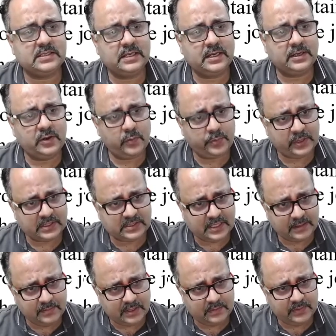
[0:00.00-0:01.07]
cuprous
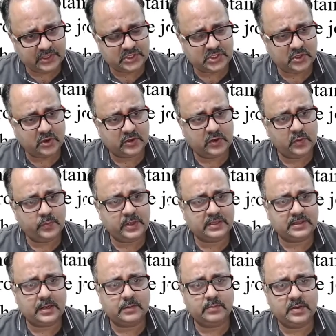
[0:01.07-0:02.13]
thermite mixture or cupric
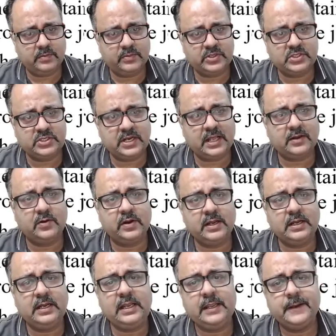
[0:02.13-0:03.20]
thermite mixture
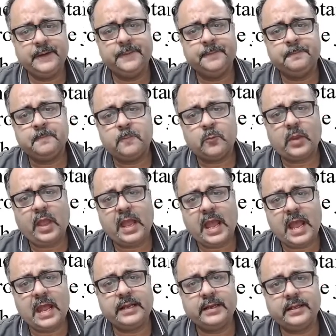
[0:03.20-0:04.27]
accordingly,
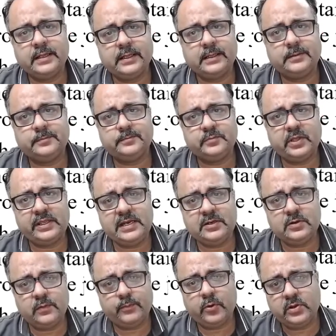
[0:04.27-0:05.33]
and the heat
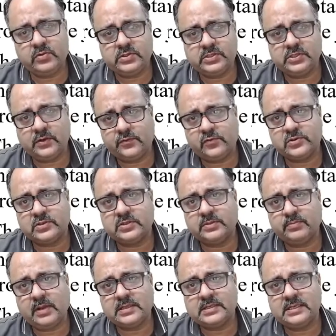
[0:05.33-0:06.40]
produced is of course
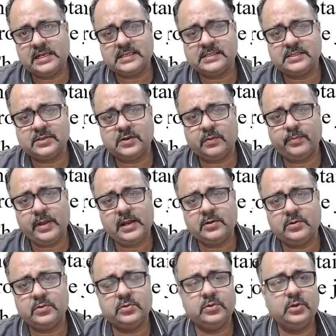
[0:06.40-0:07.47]
much less compared
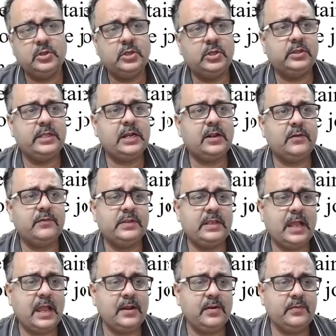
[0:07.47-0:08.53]
to that of the
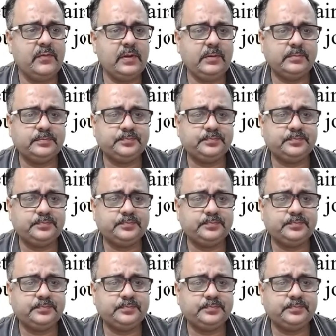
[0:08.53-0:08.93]
iron one